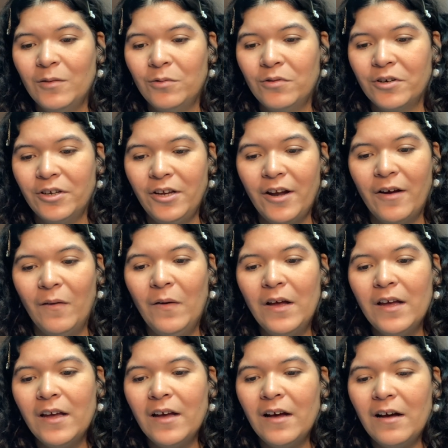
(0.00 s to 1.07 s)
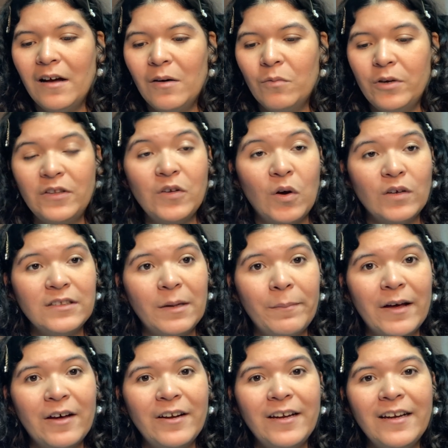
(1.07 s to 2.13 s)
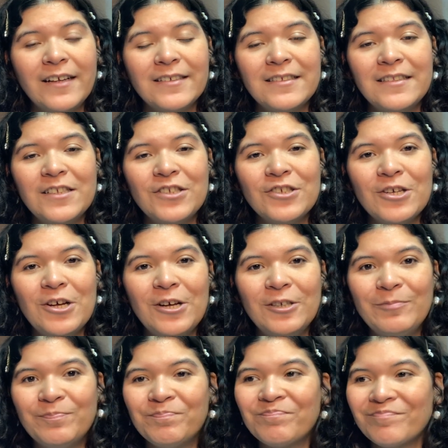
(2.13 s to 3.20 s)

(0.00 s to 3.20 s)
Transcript: or you know, we talked about it at StitchCon.